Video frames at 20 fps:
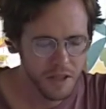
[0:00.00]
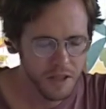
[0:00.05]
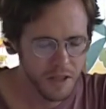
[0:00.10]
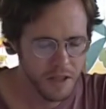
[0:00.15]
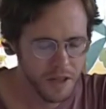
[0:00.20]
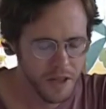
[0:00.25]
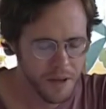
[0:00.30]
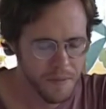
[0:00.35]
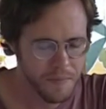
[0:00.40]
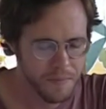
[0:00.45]

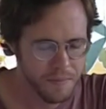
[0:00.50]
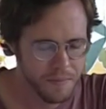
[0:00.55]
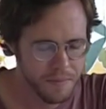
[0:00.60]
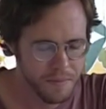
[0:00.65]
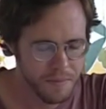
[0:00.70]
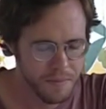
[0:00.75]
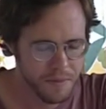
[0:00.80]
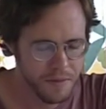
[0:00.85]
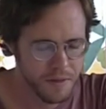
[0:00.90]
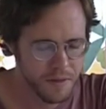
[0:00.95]

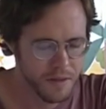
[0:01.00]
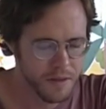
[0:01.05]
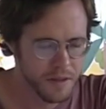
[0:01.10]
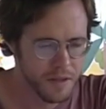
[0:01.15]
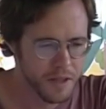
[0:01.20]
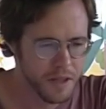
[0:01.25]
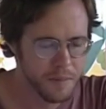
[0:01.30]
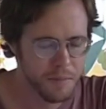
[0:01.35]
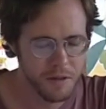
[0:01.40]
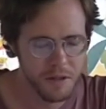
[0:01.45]

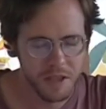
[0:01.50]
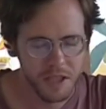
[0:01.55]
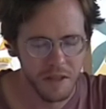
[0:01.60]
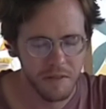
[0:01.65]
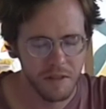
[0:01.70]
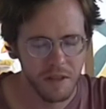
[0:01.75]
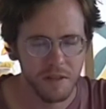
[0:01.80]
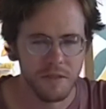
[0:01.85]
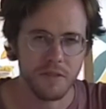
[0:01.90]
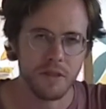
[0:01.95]
the number is
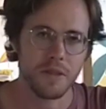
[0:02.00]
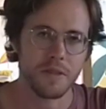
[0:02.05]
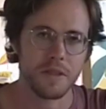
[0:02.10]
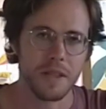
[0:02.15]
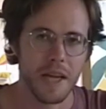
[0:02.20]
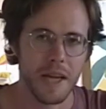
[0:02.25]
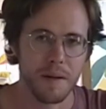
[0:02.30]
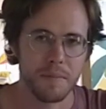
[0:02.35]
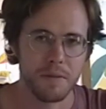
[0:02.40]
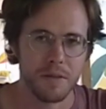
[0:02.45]
given in volt
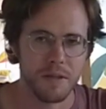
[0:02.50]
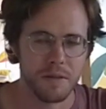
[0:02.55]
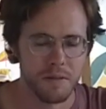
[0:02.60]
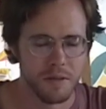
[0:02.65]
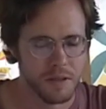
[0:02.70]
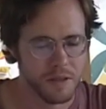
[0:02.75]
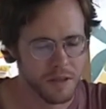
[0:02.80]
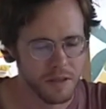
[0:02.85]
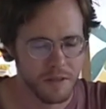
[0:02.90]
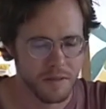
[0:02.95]
amps,
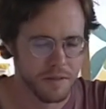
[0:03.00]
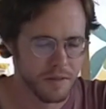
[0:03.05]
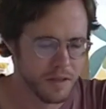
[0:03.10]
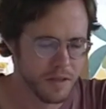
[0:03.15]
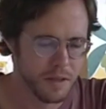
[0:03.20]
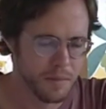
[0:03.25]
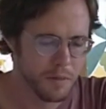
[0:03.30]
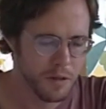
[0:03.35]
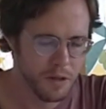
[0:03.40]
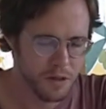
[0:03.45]
which is
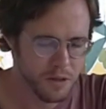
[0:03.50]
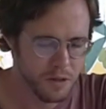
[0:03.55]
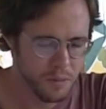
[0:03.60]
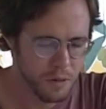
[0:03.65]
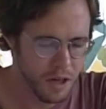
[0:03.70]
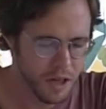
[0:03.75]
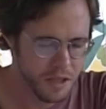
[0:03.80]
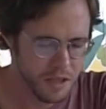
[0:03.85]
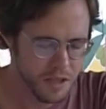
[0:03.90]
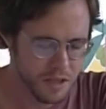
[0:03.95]
similar to
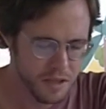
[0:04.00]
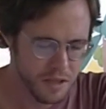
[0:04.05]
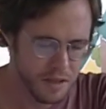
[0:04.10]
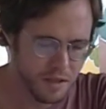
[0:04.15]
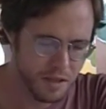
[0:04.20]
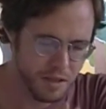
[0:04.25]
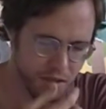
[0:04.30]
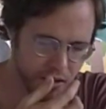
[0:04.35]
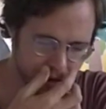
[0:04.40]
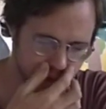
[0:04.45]
watts,
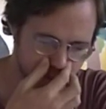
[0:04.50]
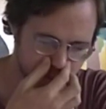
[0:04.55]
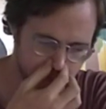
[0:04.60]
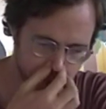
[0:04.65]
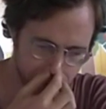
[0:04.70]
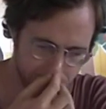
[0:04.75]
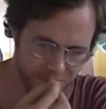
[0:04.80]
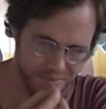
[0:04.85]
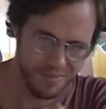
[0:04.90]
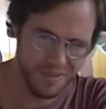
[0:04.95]
but you can
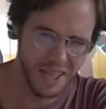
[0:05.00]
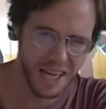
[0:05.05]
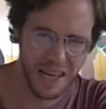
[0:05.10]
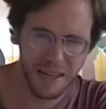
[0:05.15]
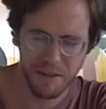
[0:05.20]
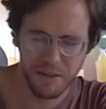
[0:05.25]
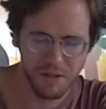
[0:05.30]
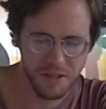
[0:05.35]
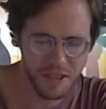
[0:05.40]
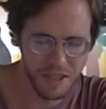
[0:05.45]

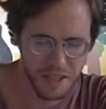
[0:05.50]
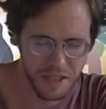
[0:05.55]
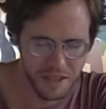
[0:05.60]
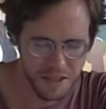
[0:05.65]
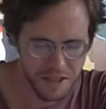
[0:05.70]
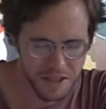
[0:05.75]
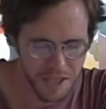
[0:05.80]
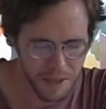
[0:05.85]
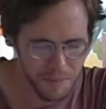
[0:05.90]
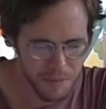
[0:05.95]
kind of treat it as
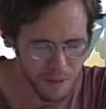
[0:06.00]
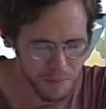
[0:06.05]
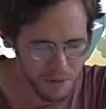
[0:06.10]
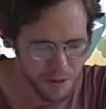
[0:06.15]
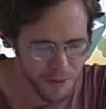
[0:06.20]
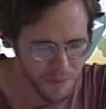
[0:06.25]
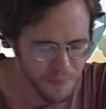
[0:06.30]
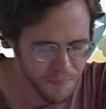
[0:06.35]
the same number.